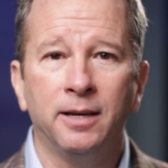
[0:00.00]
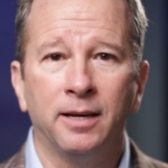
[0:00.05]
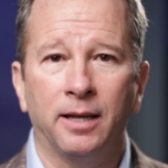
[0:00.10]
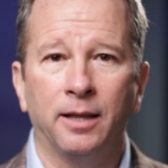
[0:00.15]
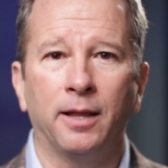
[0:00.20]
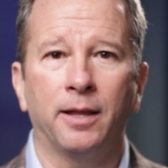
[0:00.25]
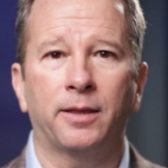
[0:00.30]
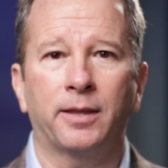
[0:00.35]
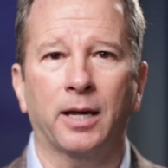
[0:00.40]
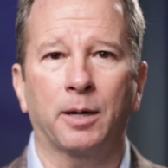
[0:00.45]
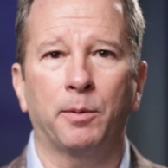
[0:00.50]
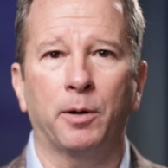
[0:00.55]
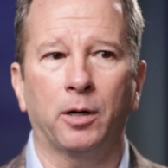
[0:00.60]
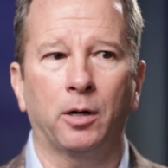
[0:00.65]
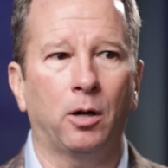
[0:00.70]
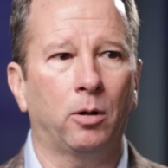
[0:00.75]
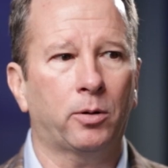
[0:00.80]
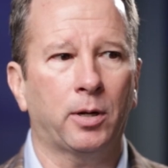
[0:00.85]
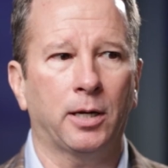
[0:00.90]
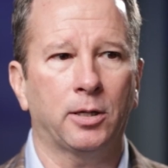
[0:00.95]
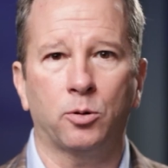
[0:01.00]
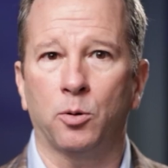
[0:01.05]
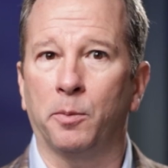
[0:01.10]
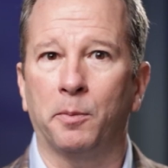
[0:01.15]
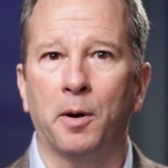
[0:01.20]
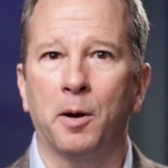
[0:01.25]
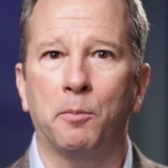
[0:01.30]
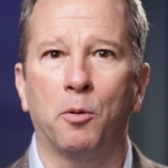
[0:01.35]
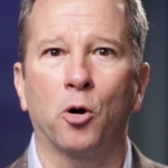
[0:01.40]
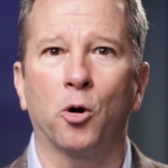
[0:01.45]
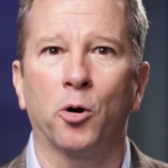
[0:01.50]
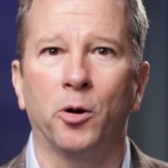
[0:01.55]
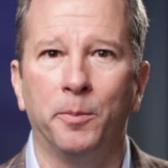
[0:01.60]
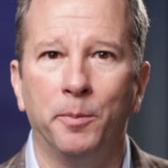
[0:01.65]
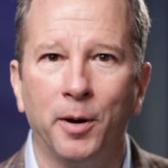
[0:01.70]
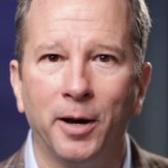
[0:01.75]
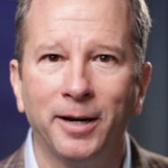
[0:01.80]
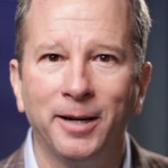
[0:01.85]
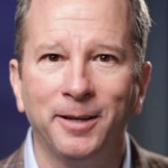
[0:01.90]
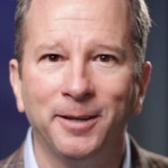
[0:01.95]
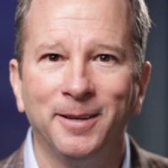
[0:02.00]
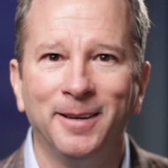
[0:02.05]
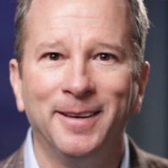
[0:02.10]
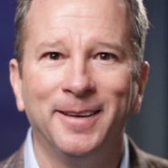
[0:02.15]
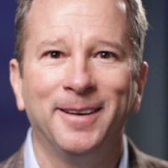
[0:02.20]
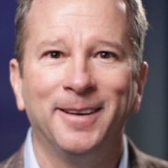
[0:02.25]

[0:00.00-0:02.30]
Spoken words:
and they think about, okay, so am I borrowing money?